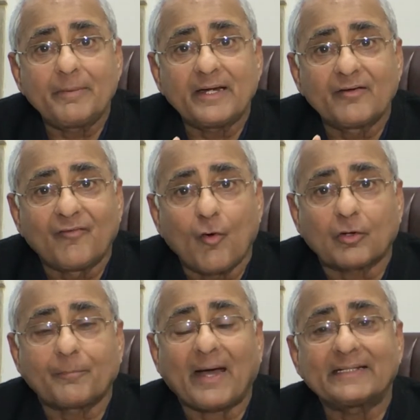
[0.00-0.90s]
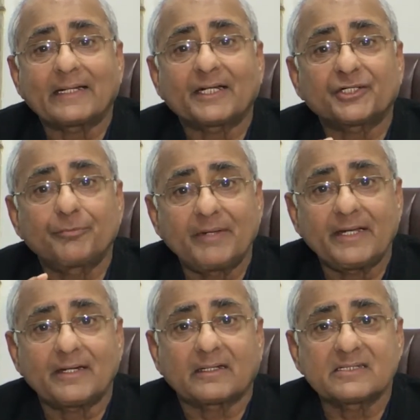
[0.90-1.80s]
be revoked by the
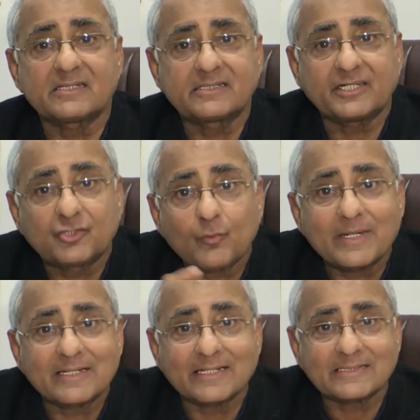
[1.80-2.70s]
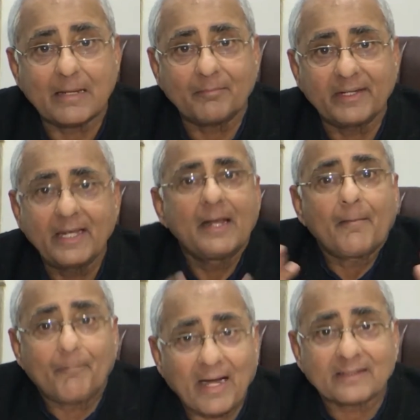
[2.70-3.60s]
Kashmir Constituent Assembly.
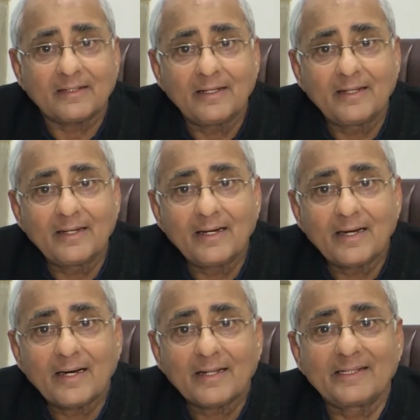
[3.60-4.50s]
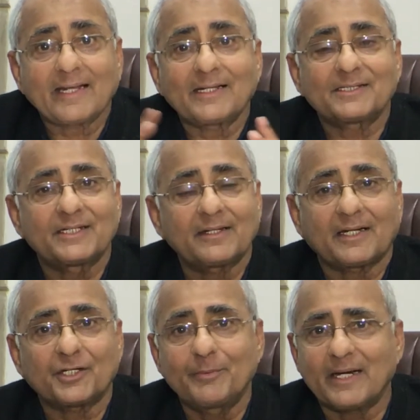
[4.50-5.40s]
But the
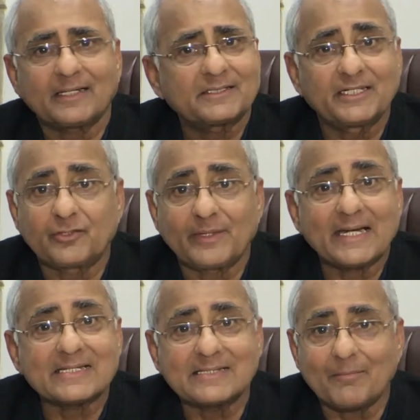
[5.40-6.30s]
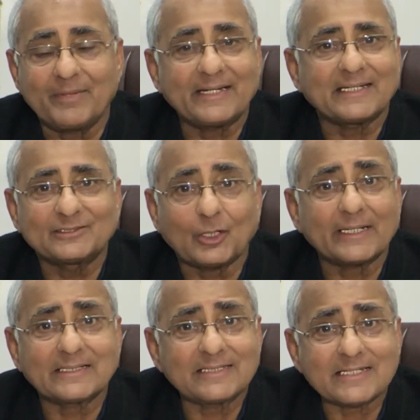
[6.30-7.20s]
Kashmir Constituent Assembly does not
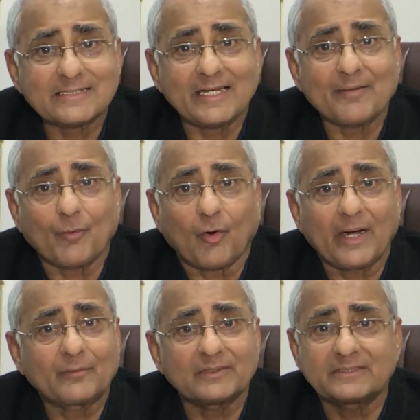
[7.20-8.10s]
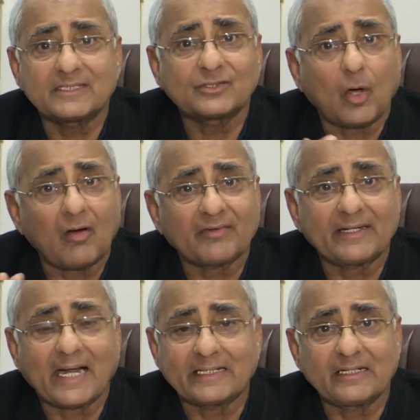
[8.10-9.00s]
exist anymore. It was dissolved in
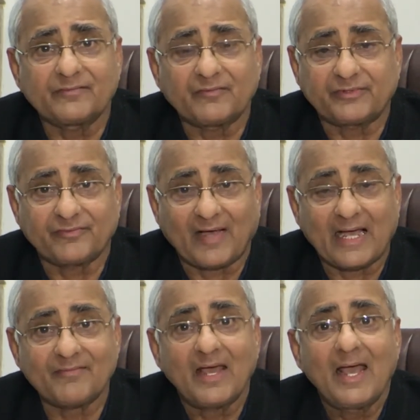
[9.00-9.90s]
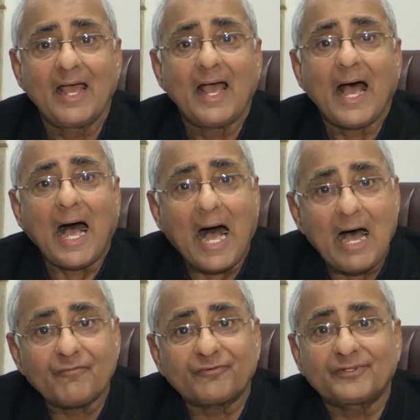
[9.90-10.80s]
1955
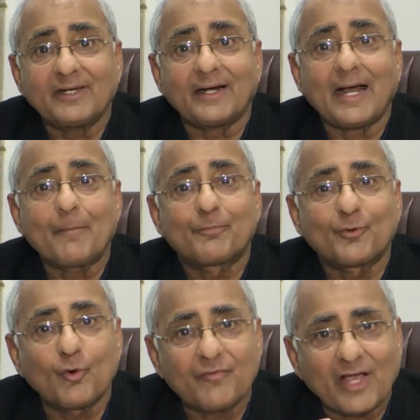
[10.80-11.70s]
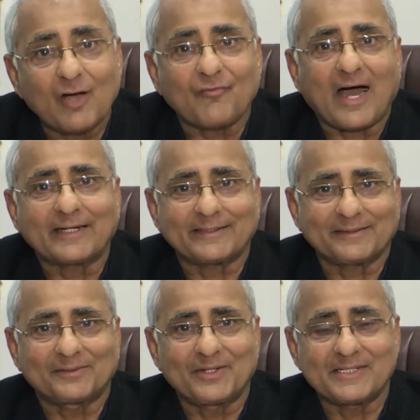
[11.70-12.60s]
after approving of
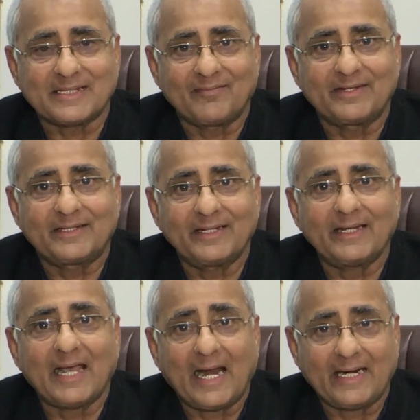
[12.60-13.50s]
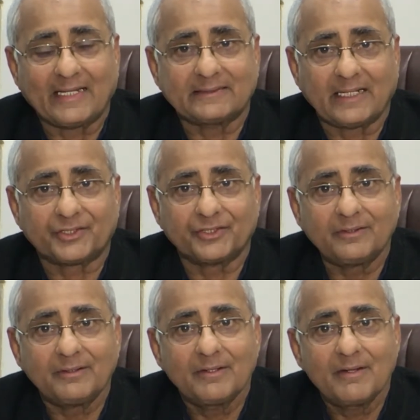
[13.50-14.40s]
Article 370 and
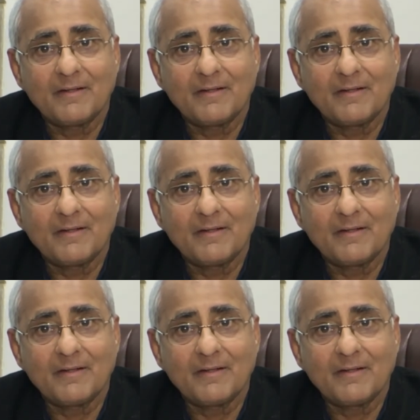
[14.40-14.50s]
accession,